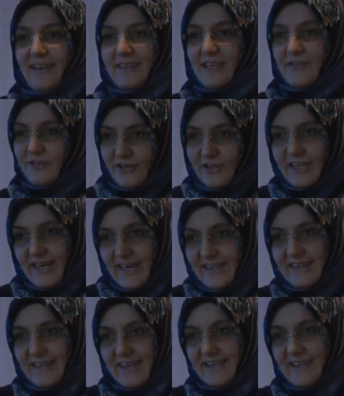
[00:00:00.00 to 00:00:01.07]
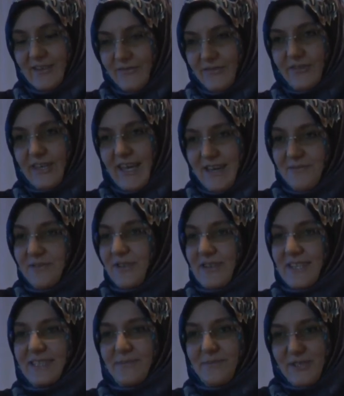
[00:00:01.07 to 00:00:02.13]
They were okay, like if you came to
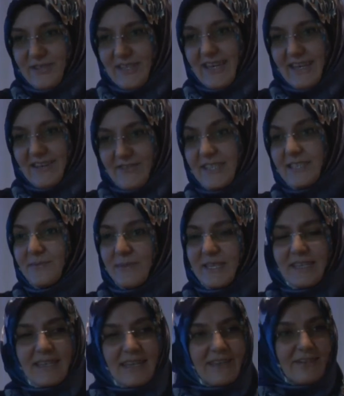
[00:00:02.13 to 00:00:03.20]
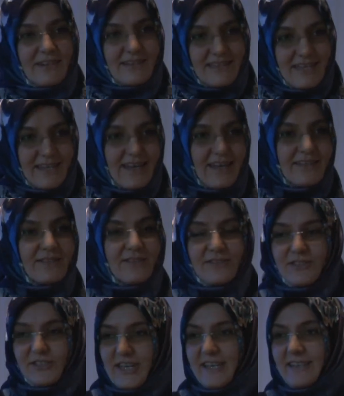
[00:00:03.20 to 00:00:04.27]
arrest me, okay, arrest me. They got to
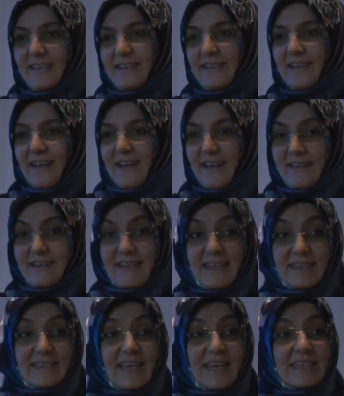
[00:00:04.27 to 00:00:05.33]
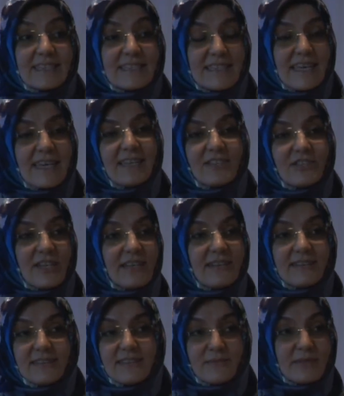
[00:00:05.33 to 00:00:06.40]
jail. They stay in
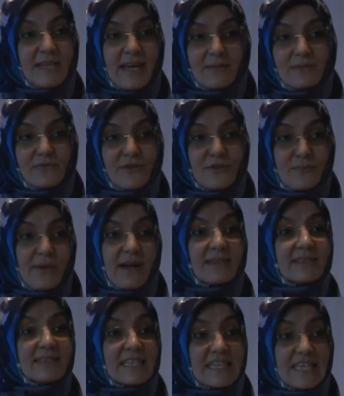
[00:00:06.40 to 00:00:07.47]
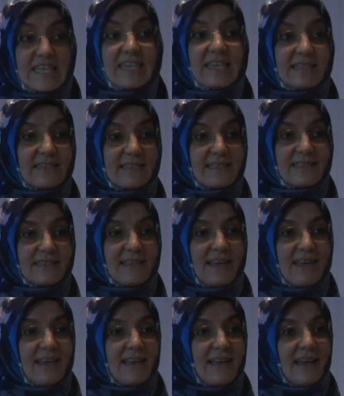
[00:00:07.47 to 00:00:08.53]
jail sometimes for months and years.
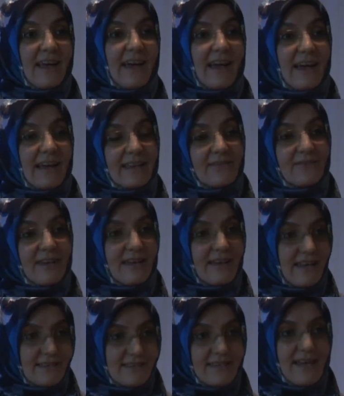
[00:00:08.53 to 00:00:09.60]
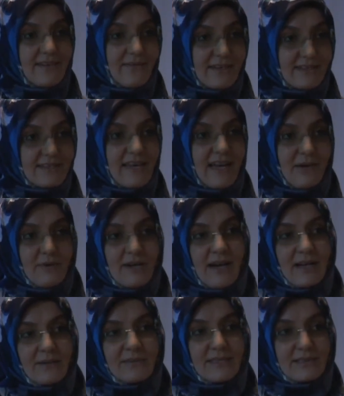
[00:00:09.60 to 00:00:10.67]
And when the time
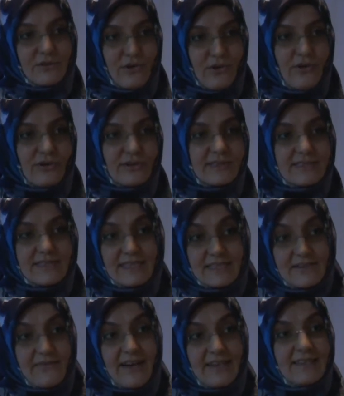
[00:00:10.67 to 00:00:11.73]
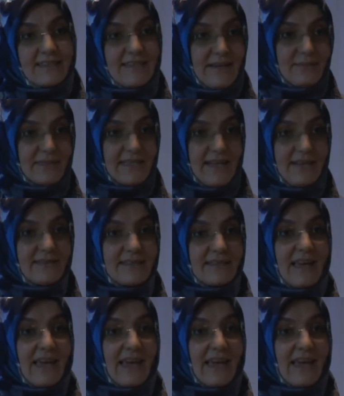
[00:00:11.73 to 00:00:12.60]
comes at the courts, they defended themselves.